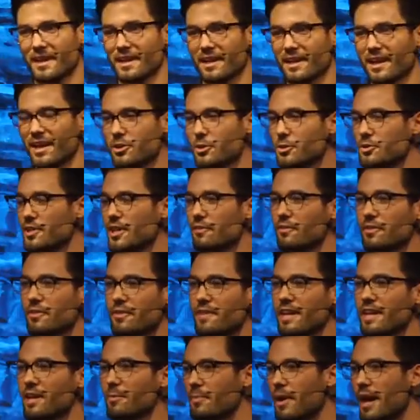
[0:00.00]
God knows
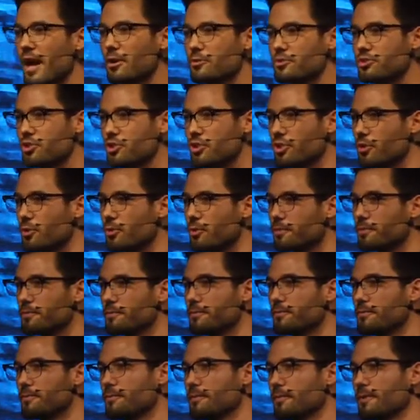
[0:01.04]
everything about you.
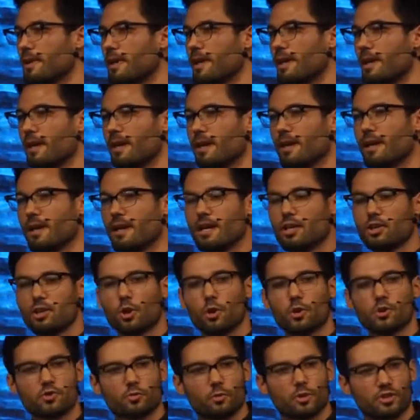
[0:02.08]
He
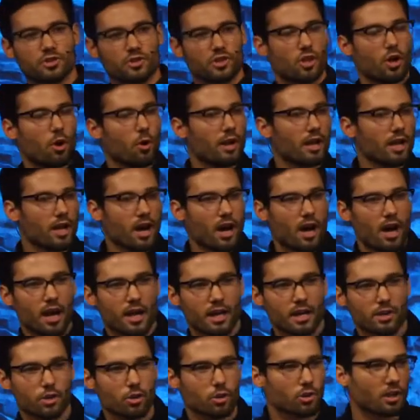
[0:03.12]
knows what is going on
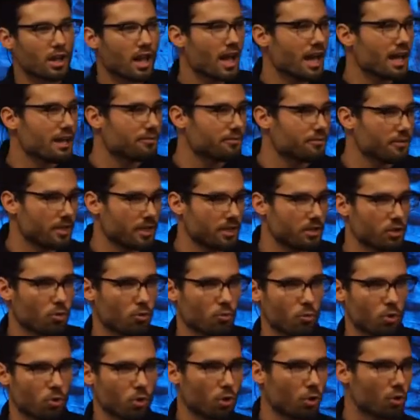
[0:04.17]
in your life and in your
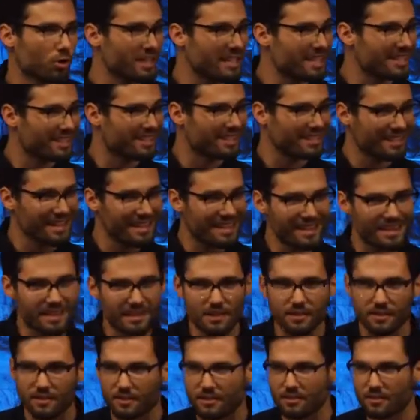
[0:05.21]
world. He
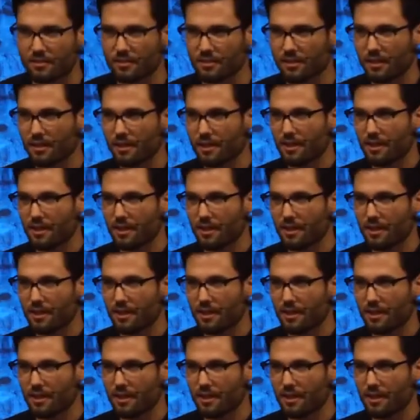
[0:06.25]
sees.